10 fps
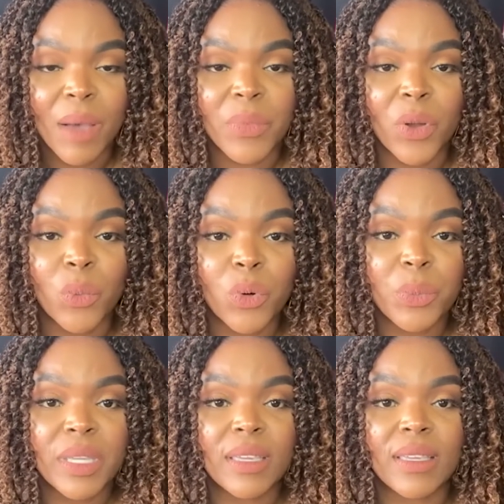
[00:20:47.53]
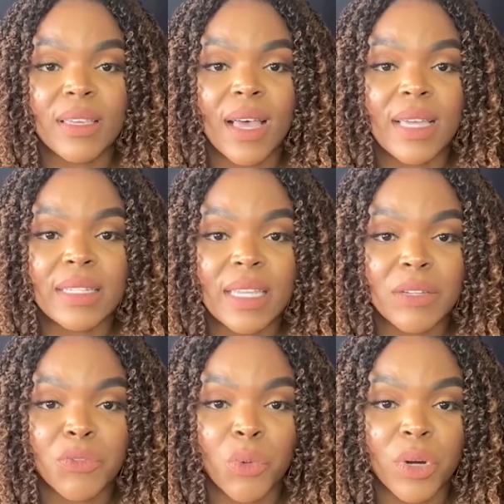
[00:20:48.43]
There will be a
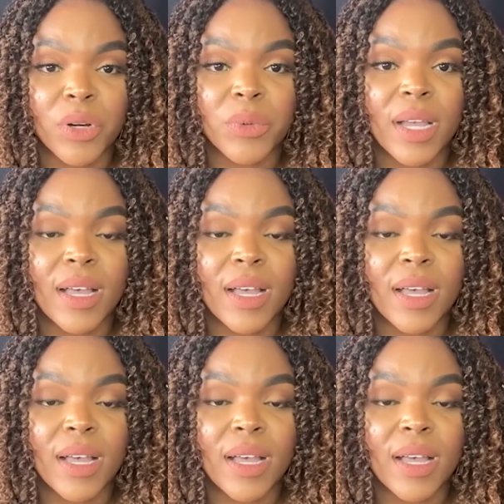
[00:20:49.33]
need for